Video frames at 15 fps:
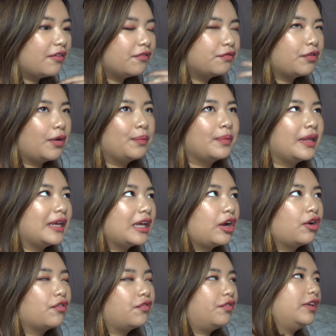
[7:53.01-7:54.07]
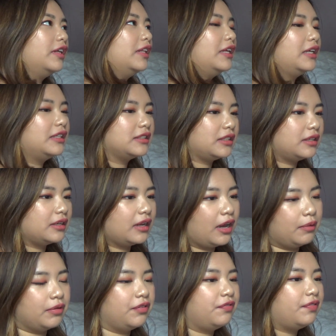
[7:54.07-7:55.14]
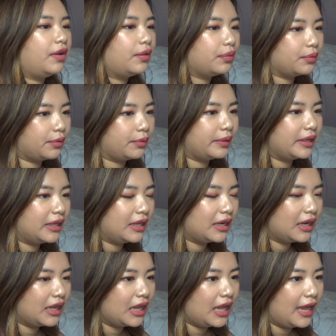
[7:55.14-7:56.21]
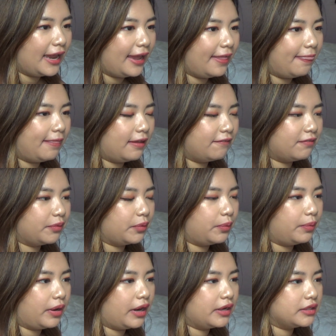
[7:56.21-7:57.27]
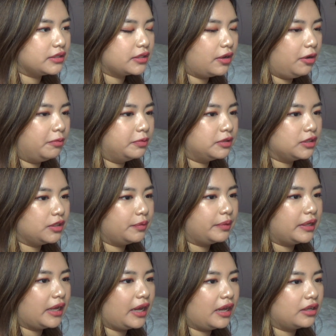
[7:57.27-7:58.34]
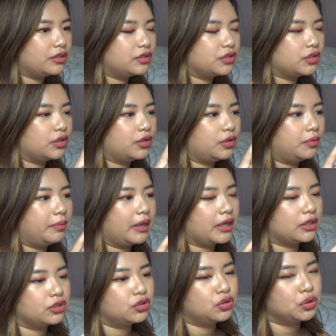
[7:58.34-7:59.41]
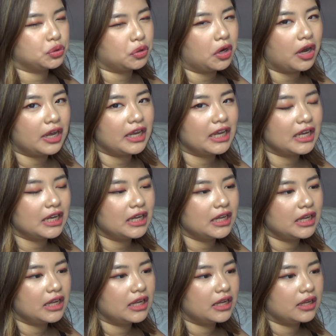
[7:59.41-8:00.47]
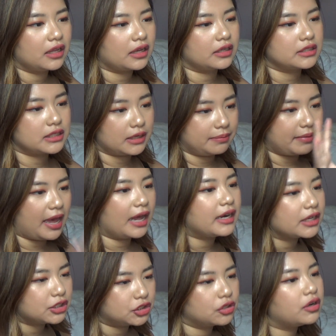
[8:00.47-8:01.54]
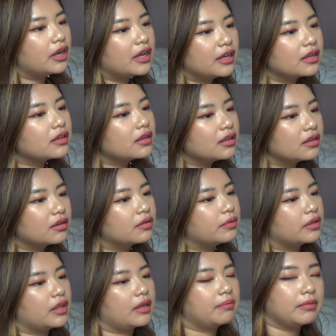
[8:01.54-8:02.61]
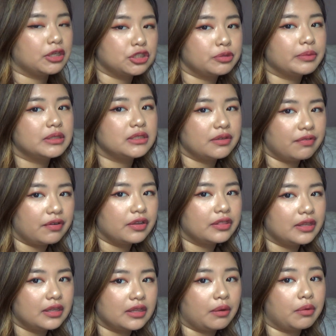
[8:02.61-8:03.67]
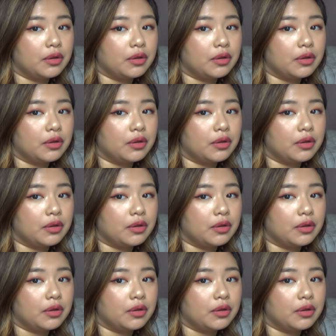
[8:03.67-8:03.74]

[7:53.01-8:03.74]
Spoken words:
from our feelings and how we felt through it. And then from the wire sculpture we had to make a drawing, a schematic drawing with measurements of everything that